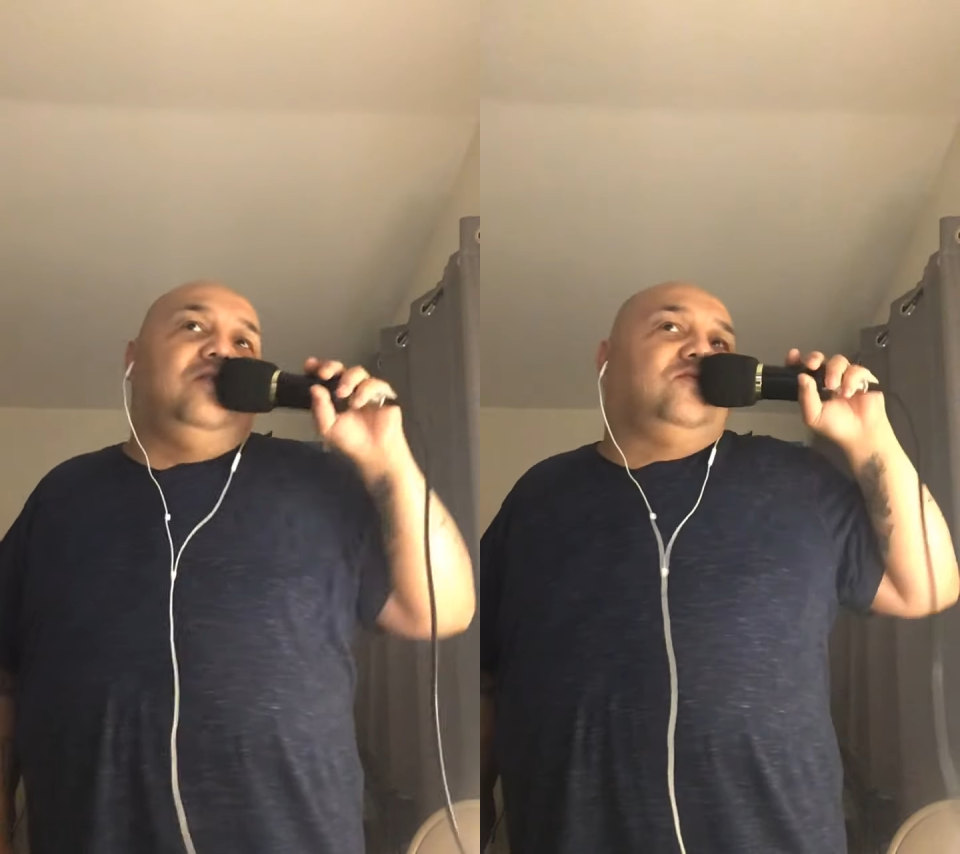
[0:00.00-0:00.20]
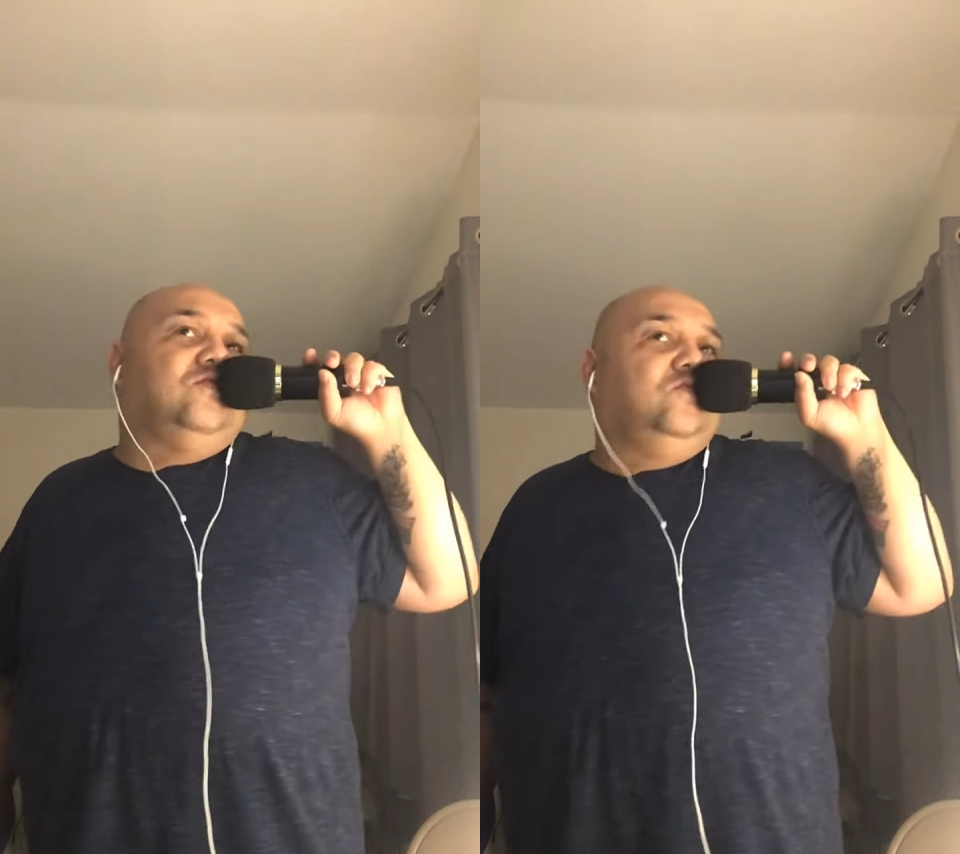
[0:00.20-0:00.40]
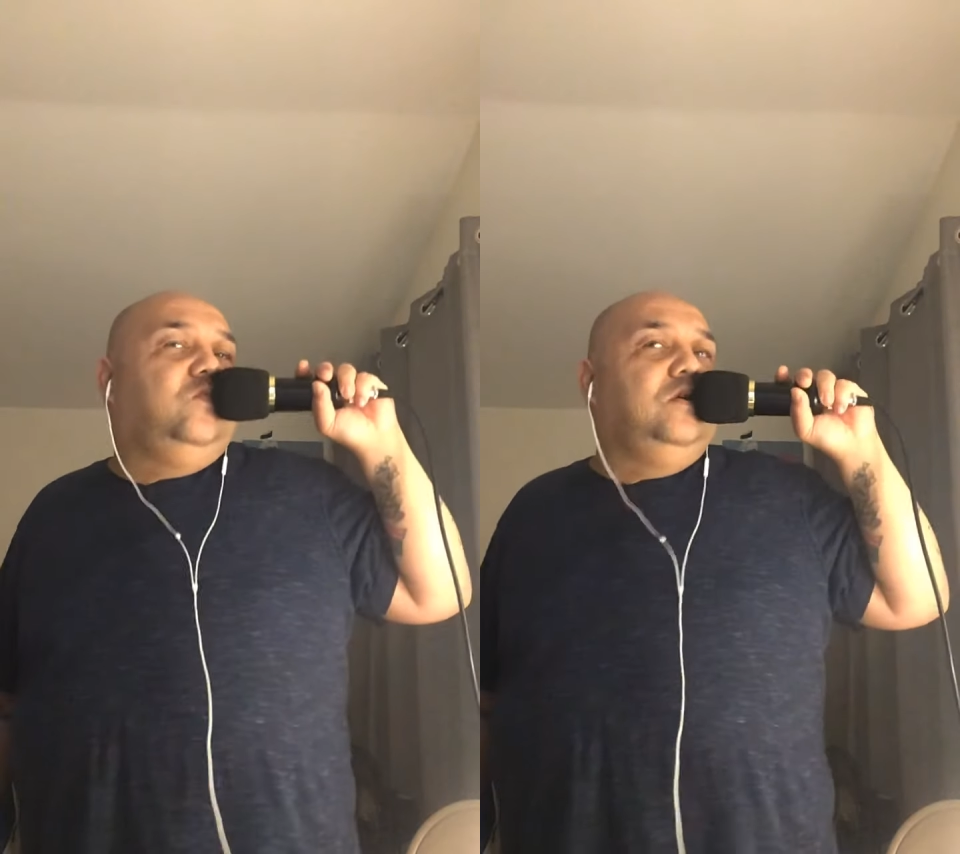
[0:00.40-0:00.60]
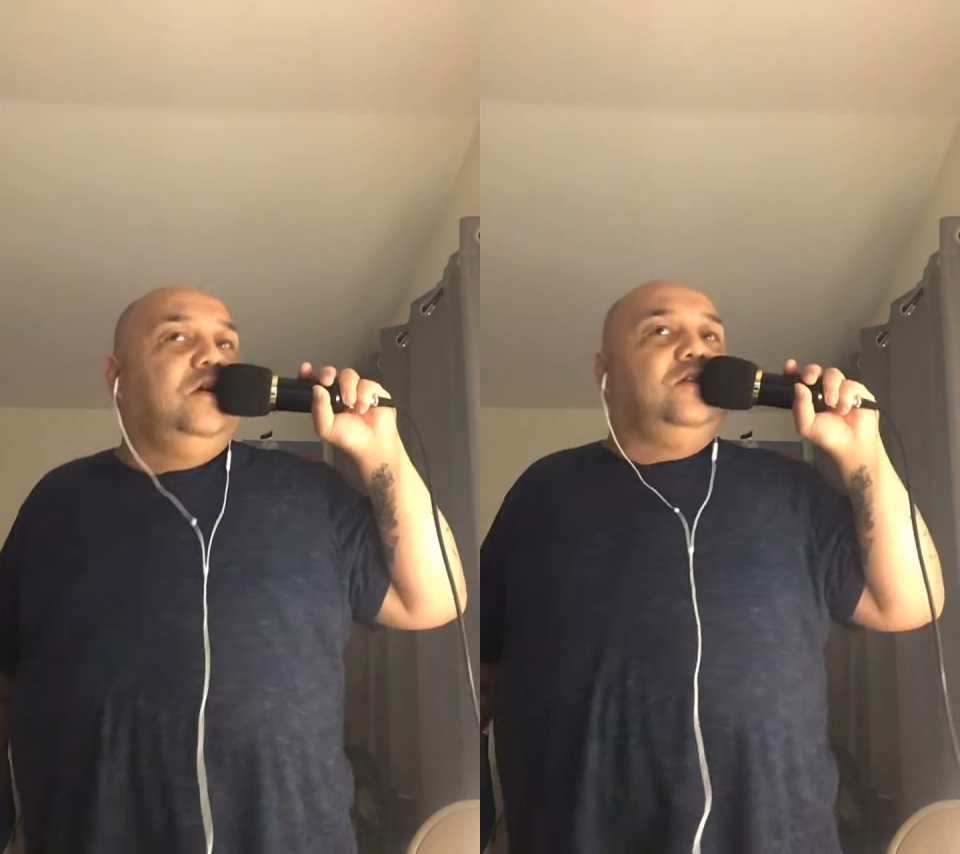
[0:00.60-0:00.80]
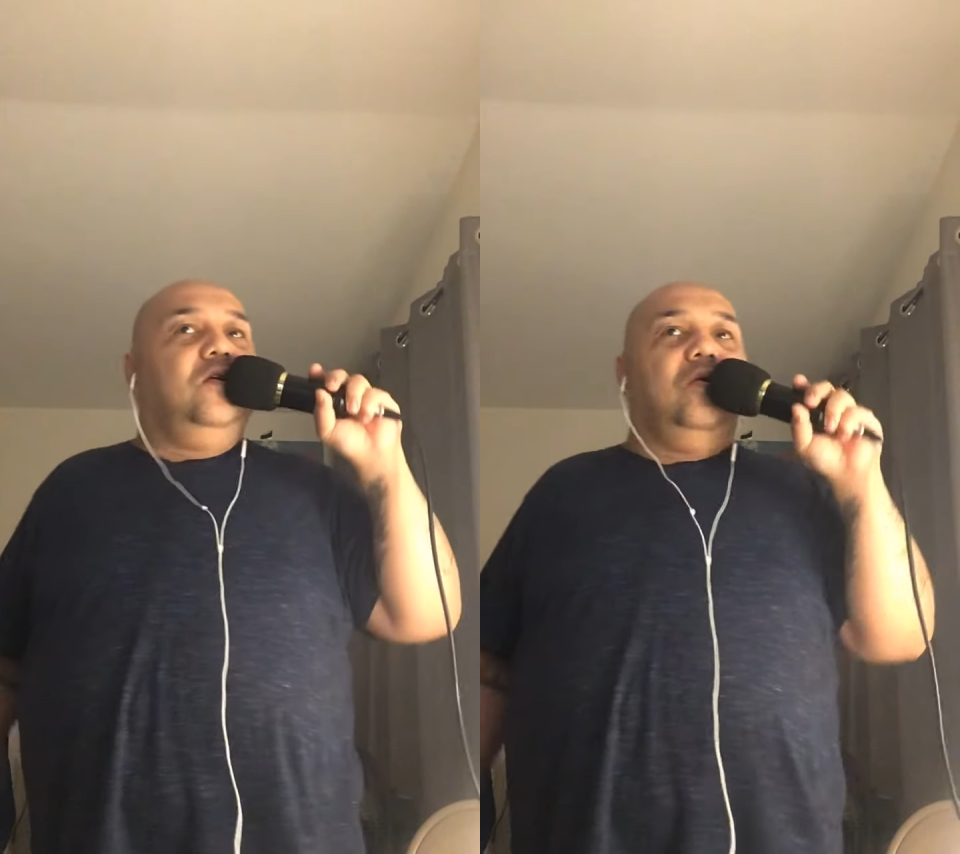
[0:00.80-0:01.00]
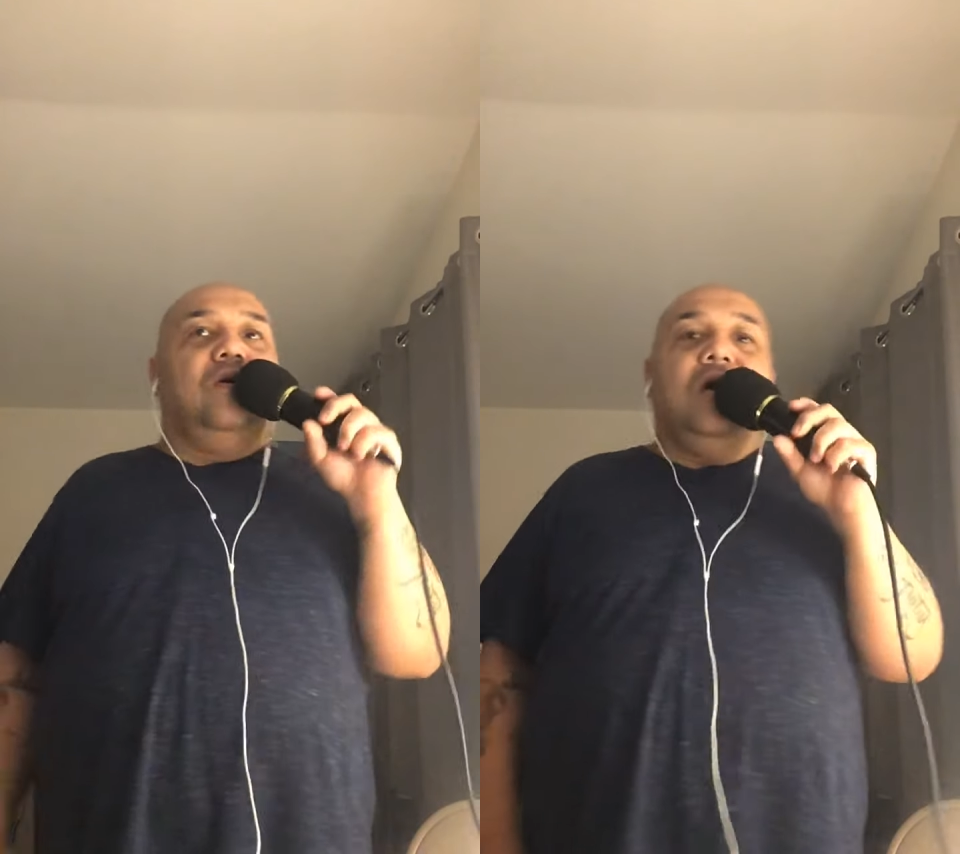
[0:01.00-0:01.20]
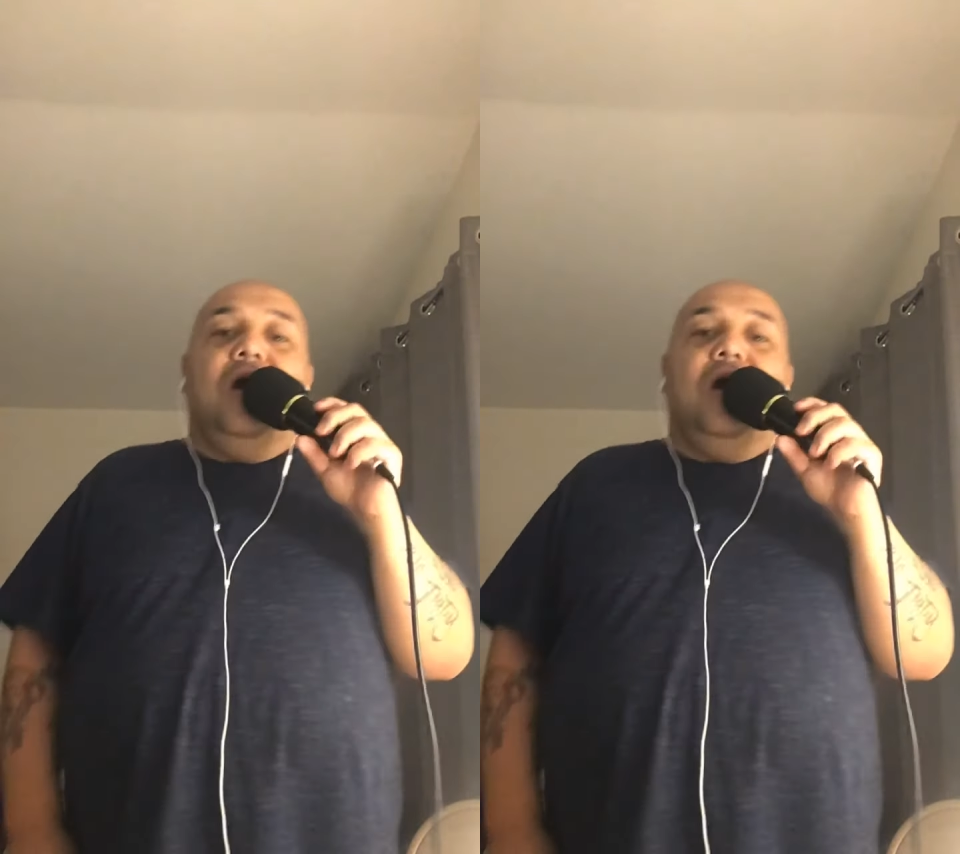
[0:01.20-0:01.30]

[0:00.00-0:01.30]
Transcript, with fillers: just what I know.